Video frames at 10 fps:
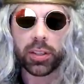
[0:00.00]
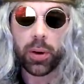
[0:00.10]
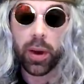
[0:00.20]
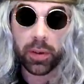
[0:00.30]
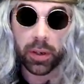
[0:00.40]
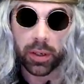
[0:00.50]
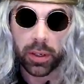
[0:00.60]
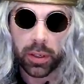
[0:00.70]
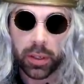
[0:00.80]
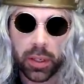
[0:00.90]
However,
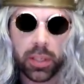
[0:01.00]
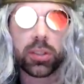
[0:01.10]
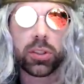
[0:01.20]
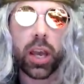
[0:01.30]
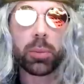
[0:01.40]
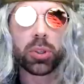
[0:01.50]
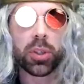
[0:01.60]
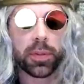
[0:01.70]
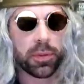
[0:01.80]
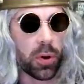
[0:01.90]
it is time to
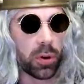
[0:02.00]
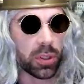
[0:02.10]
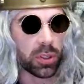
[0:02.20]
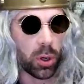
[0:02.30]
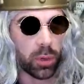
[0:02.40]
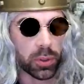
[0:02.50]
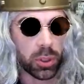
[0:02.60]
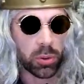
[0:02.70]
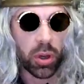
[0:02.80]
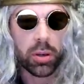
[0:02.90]
shift the focus over
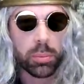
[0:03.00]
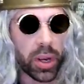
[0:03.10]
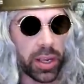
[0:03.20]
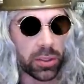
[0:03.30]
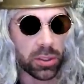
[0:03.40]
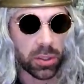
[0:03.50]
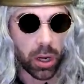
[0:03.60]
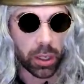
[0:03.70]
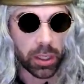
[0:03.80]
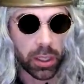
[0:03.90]
to young Bran Stark